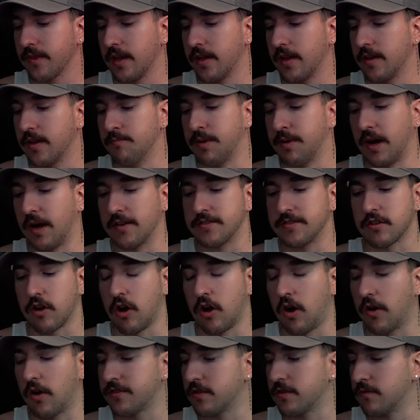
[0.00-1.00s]
belts are
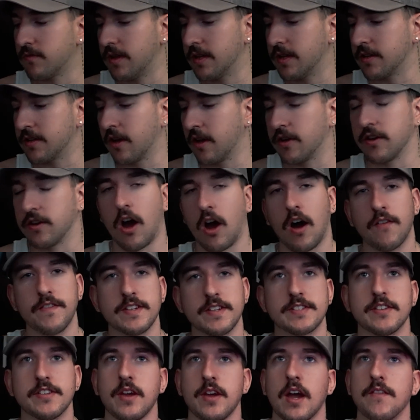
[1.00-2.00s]
also really good.
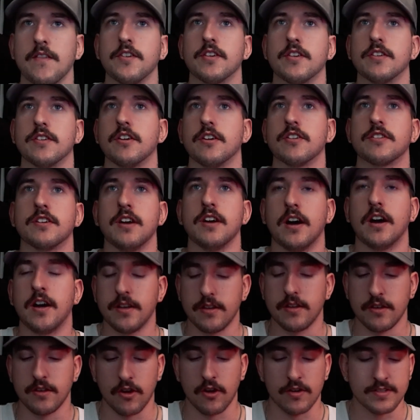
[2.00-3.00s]
Obviously, you have your
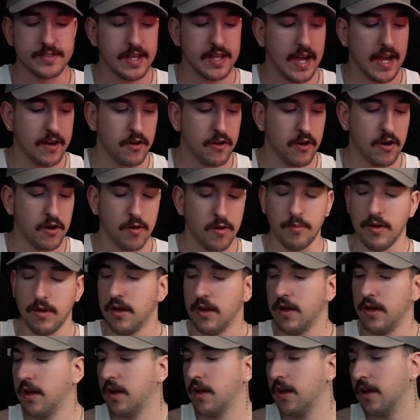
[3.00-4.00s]
gun, your sidearm,
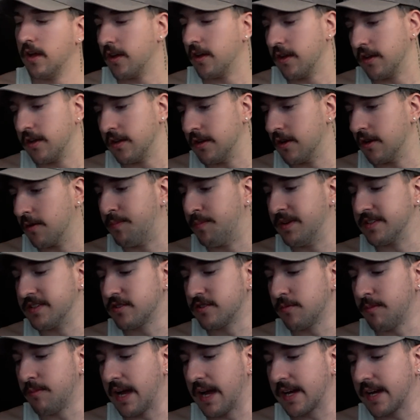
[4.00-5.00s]
your
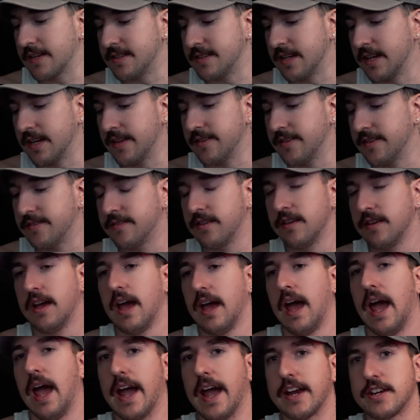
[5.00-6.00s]
pistol magazines,
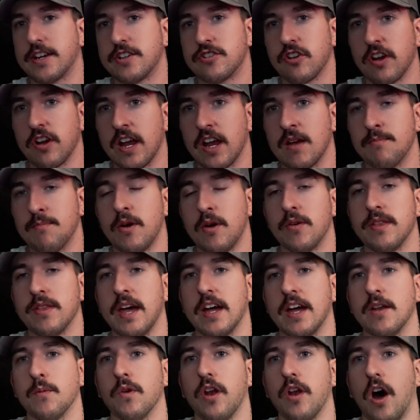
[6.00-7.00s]
extra ammo
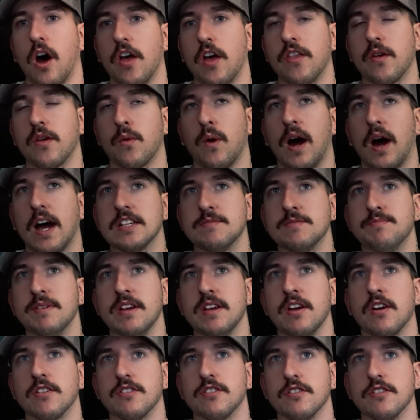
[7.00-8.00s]
that would otherwise
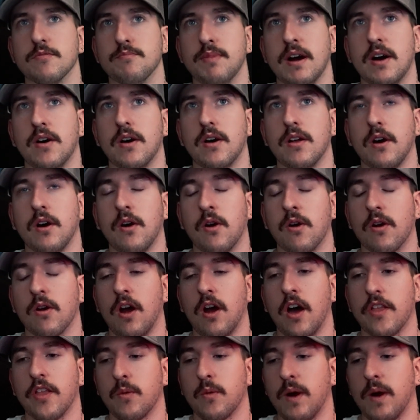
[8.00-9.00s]
be on your belt or
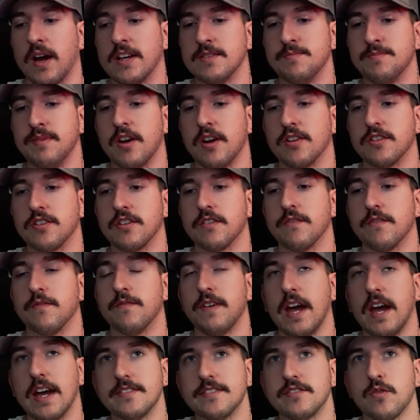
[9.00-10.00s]
otherwise be on your
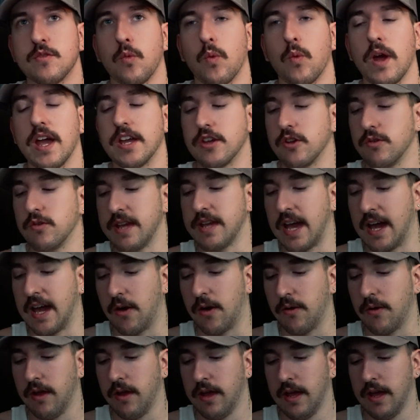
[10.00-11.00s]
vest weighing you
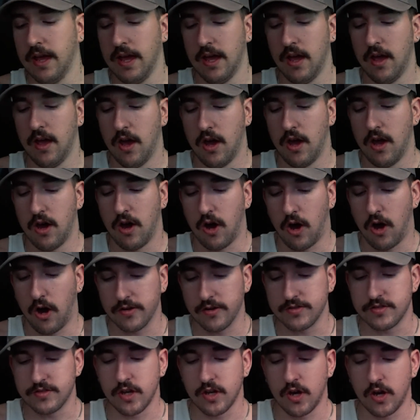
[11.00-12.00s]
down.
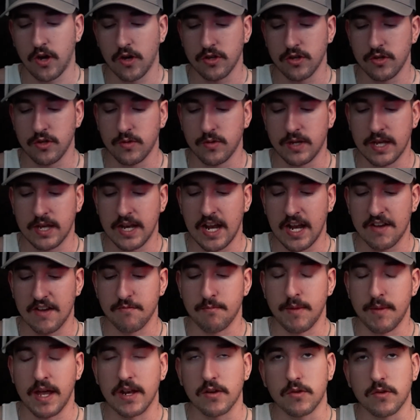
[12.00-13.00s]
Also, you can have
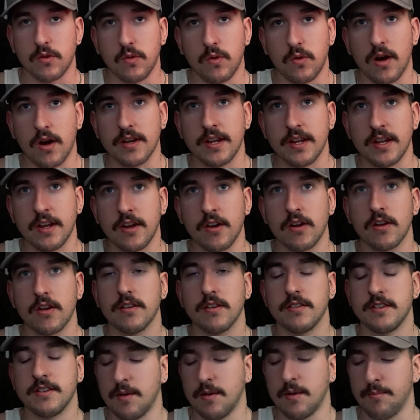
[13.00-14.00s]
medical on here.
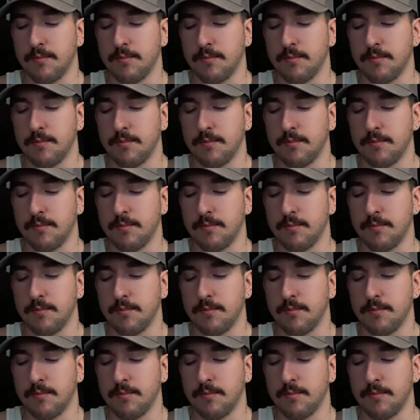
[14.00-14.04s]
Dump